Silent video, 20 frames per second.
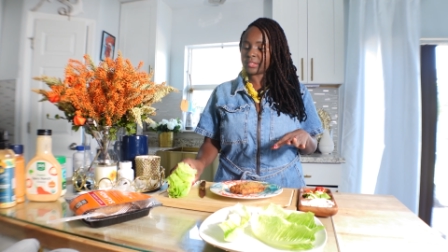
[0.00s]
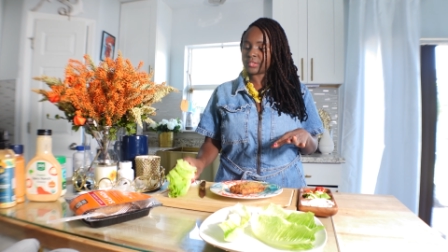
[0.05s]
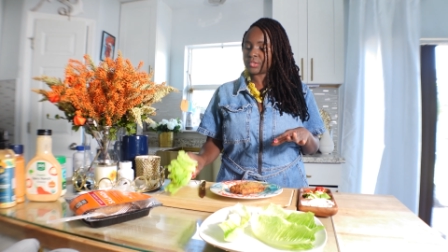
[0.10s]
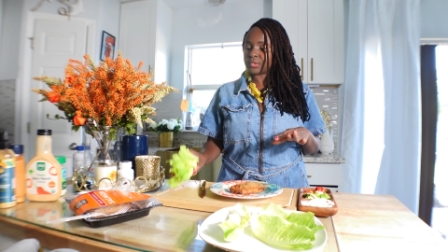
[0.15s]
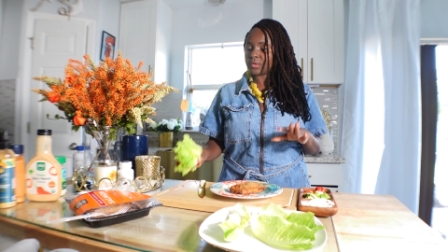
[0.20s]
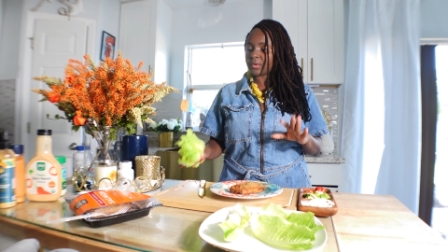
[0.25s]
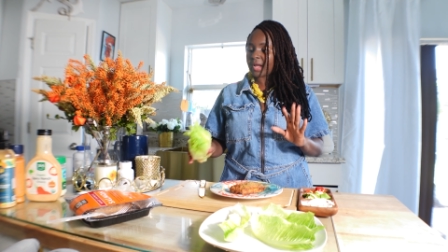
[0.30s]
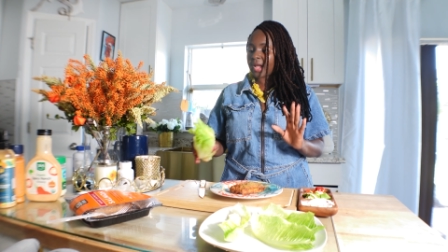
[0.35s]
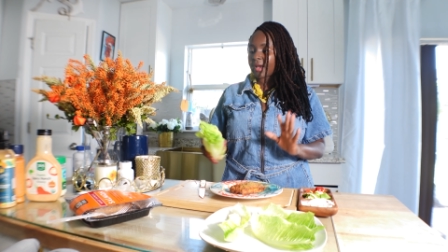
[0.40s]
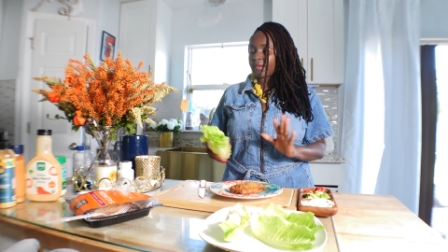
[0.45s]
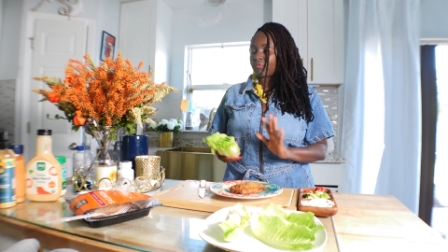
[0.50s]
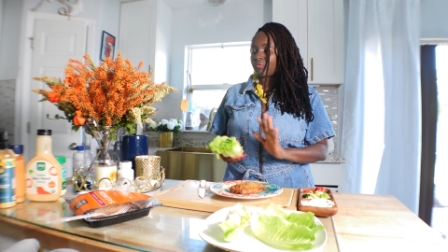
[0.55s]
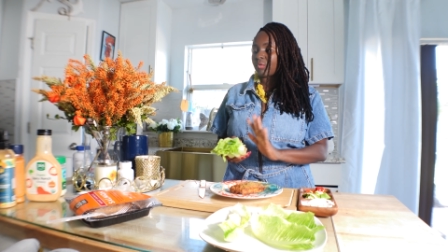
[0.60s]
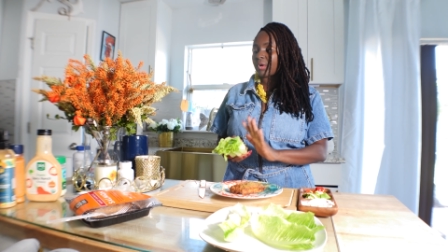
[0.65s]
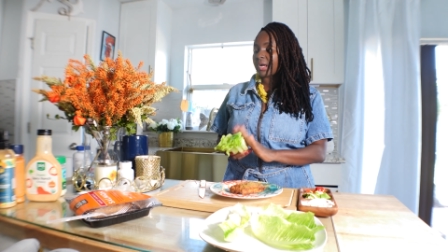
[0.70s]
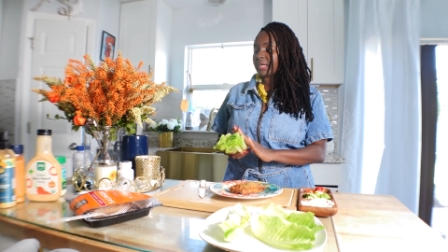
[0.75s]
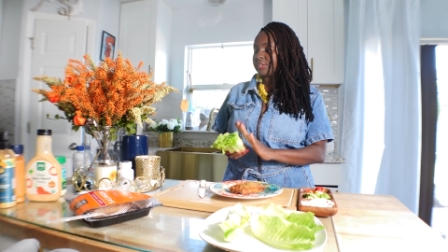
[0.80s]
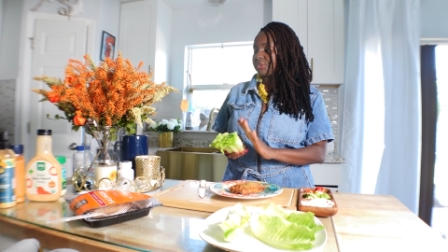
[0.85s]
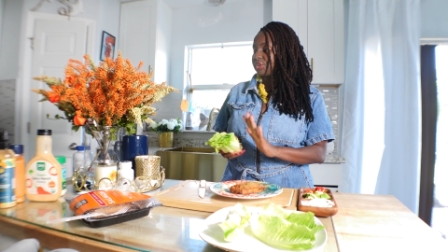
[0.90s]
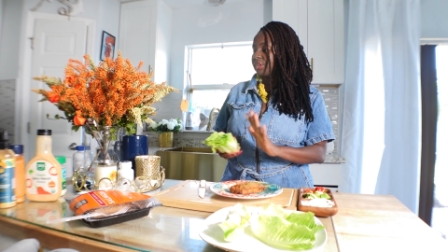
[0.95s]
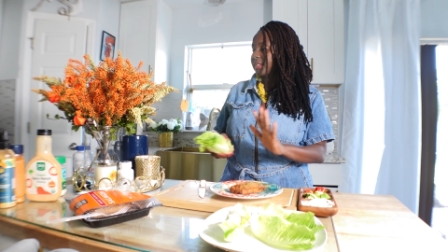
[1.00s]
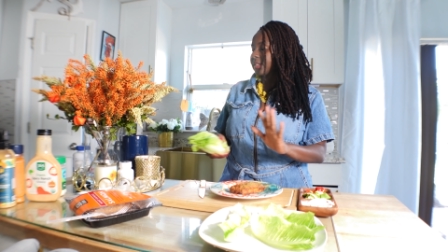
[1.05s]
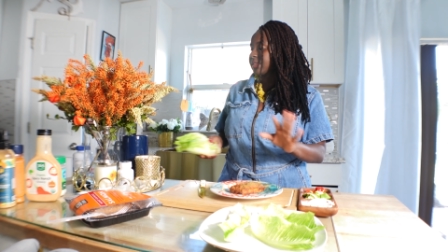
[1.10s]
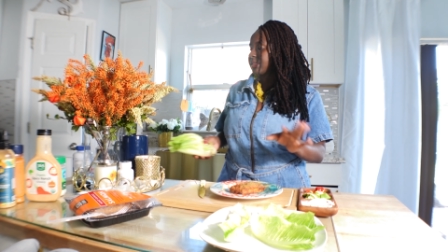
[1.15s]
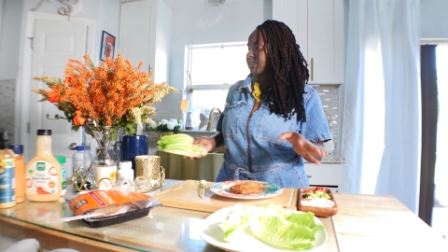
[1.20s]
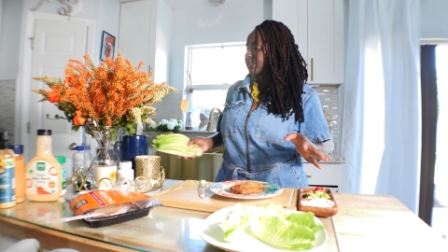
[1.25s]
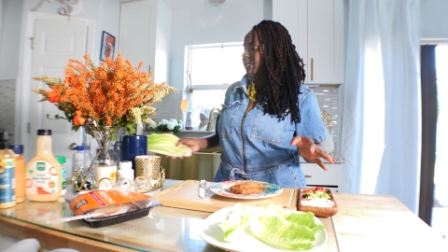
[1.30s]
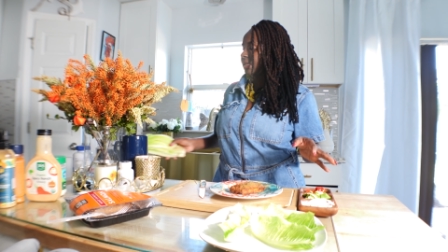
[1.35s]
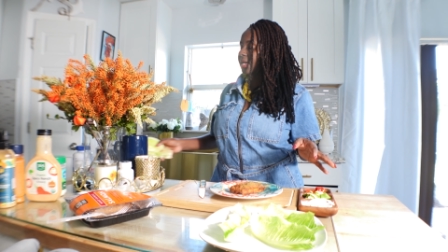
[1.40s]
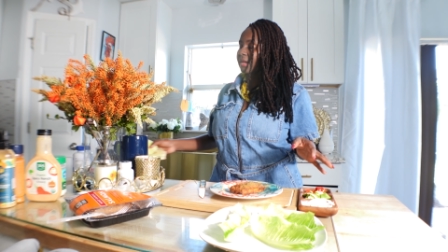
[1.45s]
So I've washed
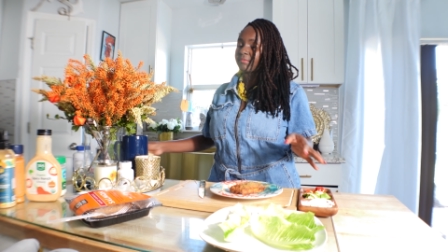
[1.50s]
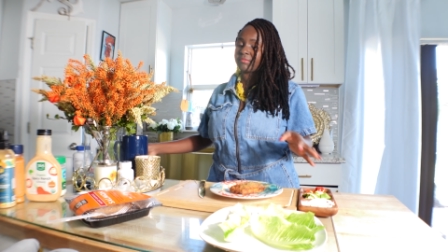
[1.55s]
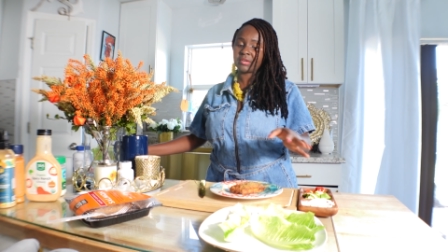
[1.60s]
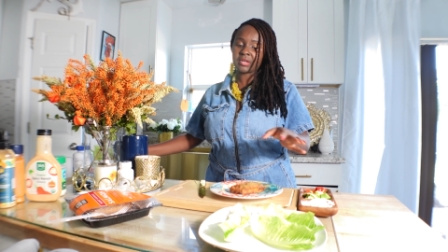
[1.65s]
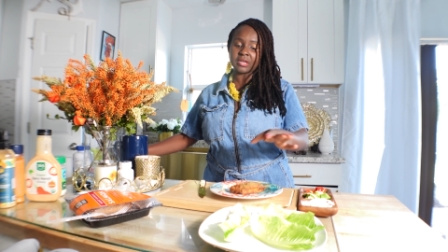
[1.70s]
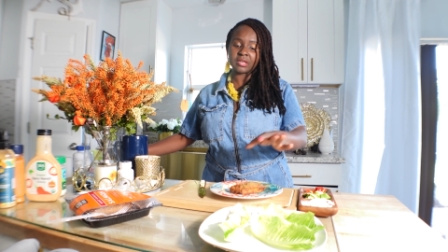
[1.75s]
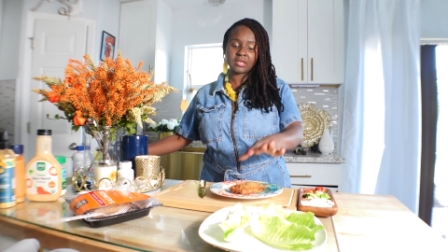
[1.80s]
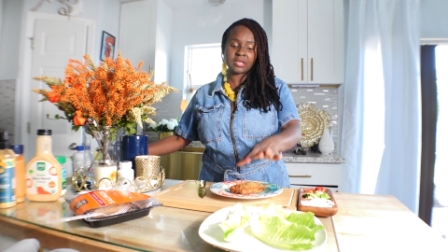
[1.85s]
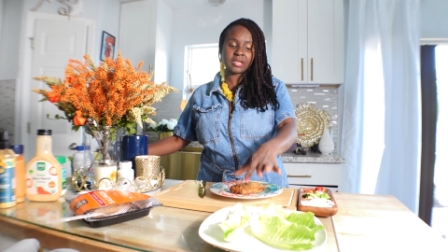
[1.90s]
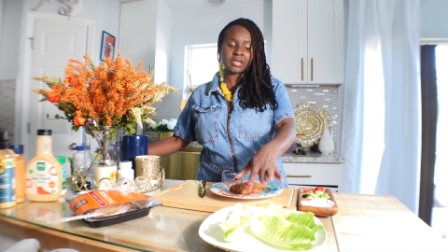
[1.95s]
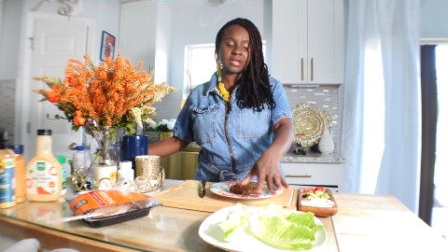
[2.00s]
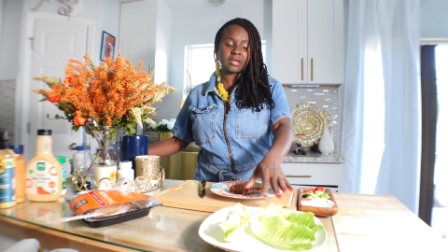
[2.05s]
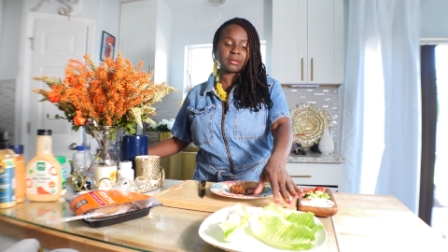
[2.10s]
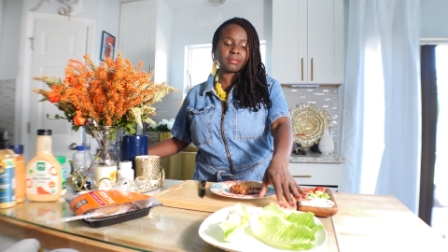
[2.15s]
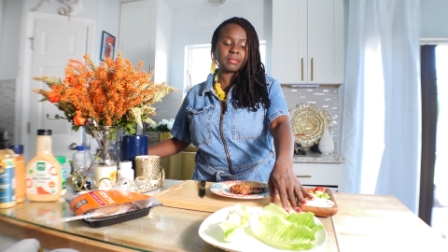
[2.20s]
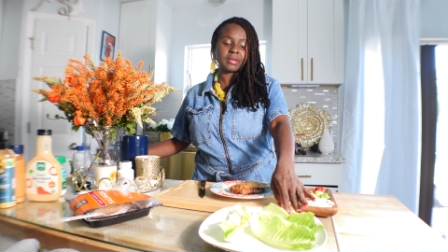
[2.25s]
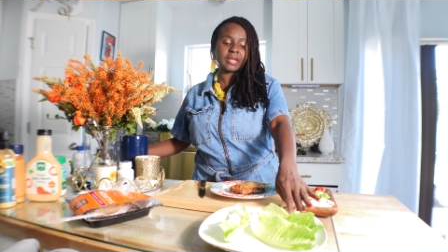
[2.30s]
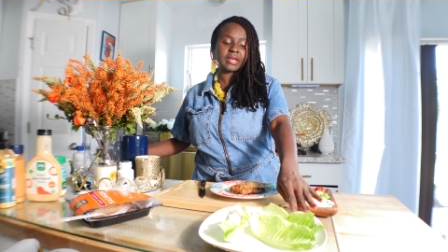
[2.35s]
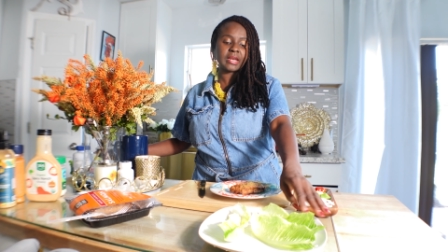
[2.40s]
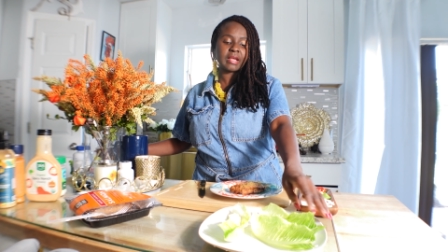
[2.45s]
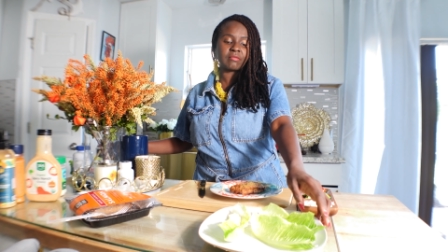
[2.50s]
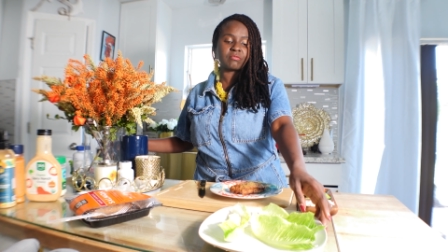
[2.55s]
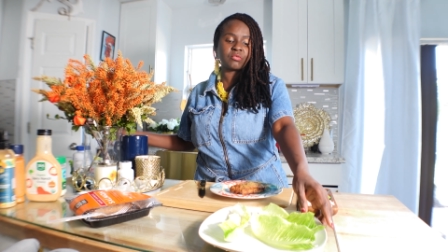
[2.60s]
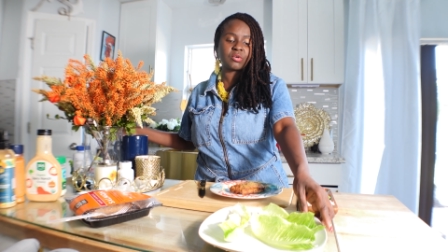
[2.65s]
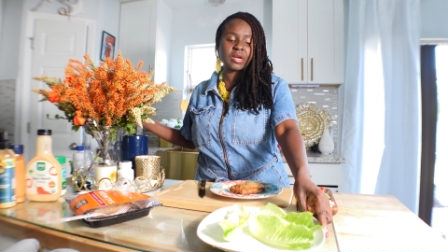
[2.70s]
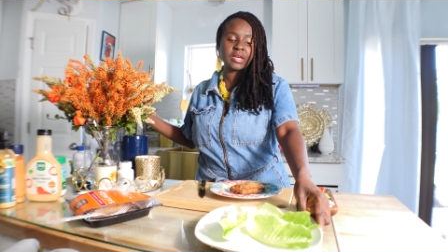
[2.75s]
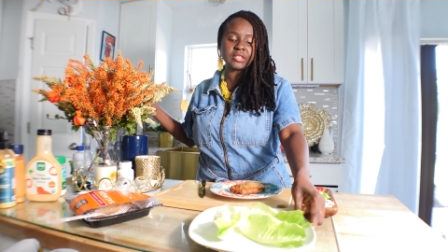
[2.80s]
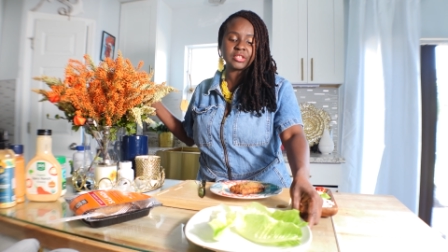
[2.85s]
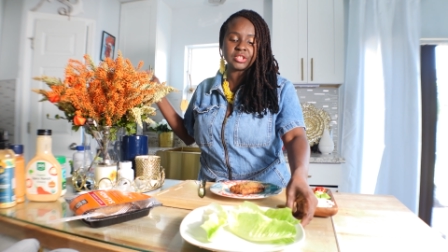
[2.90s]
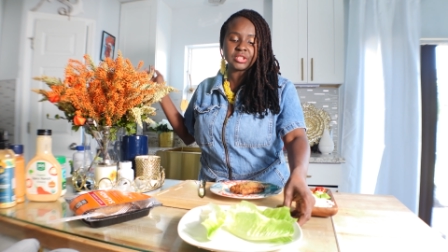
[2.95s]
this and I've cut it up and I've
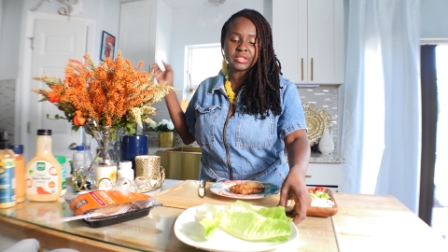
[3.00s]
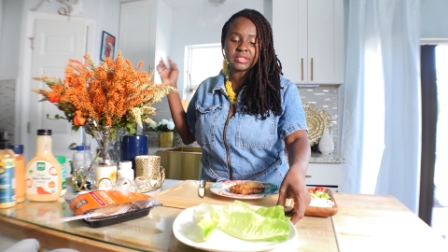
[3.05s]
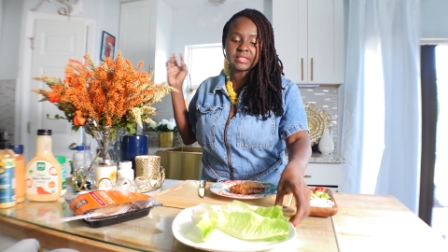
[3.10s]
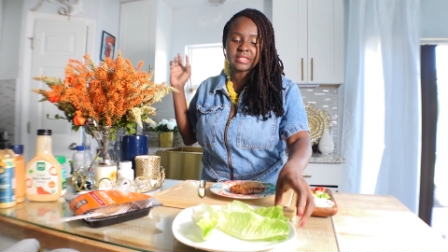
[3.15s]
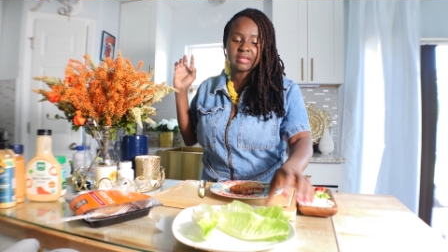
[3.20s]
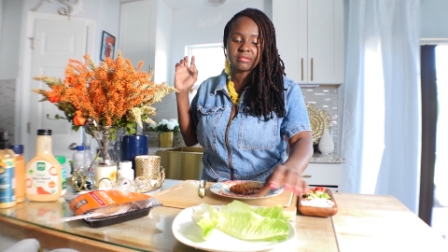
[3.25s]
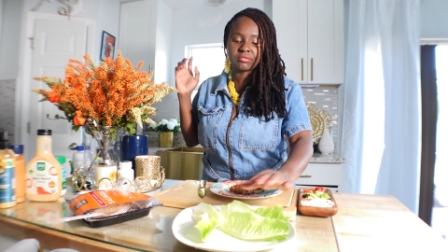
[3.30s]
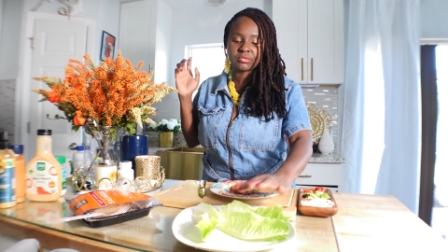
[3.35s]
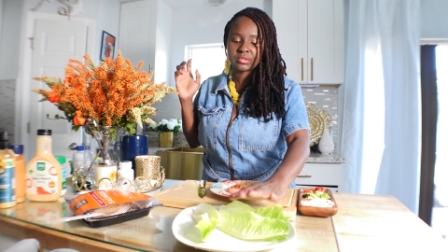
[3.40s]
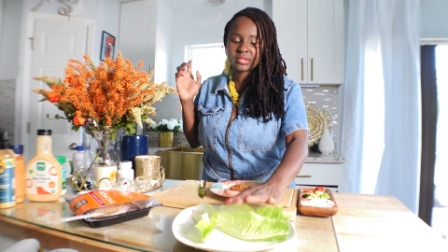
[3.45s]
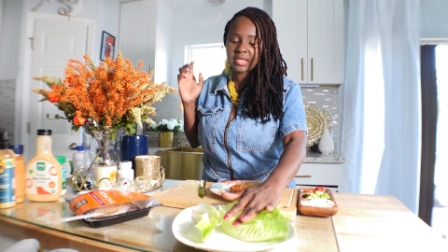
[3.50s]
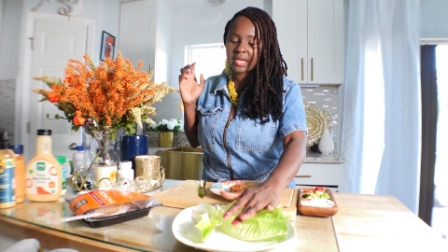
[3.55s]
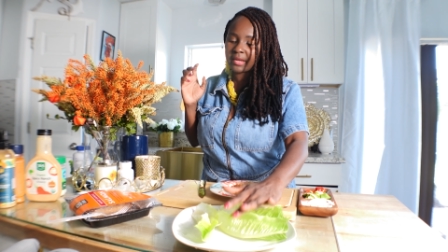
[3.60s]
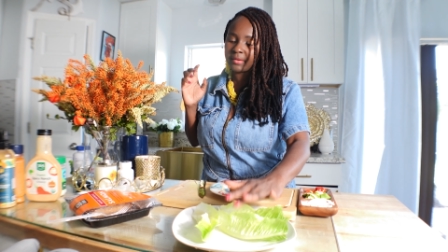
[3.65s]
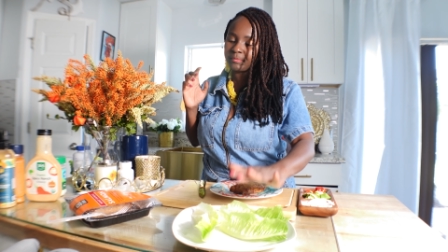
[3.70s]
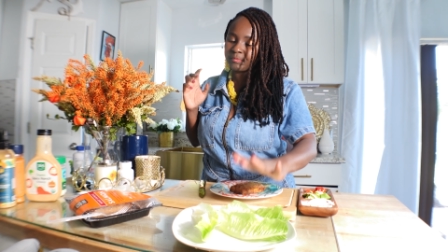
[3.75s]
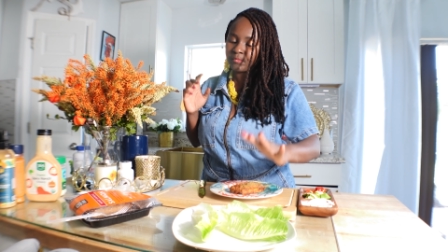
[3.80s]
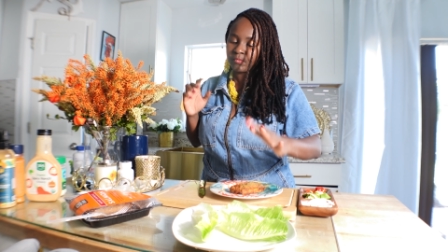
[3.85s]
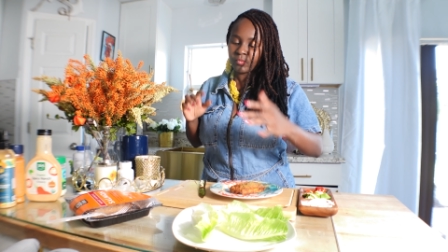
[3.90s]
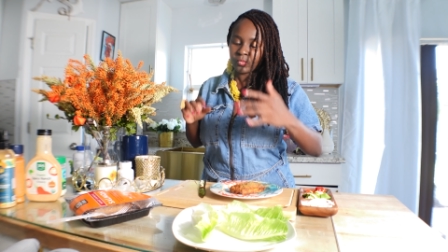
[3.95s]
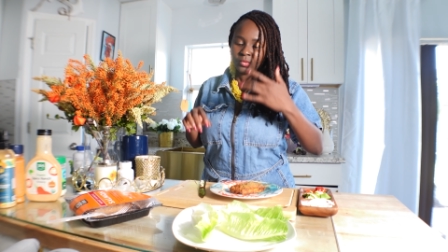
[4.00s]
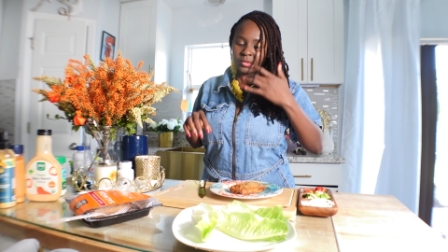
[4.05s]
washed it several times.